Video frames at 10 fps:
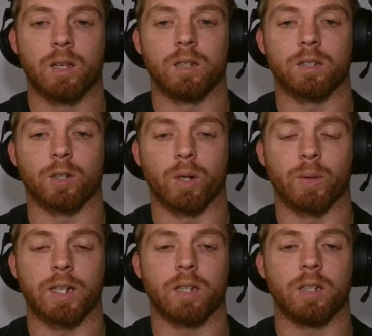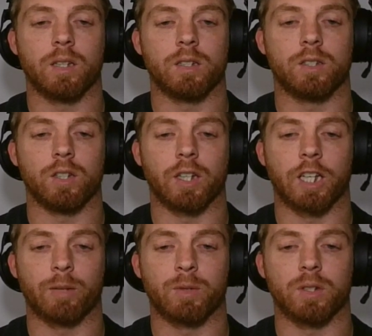So Awakening is you
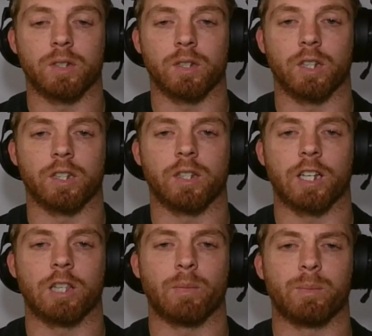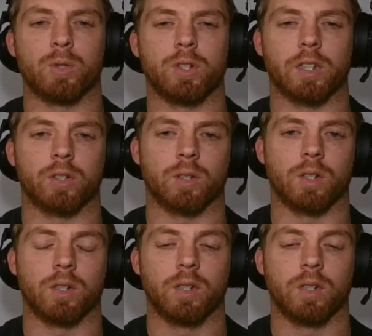take them up to 6-star.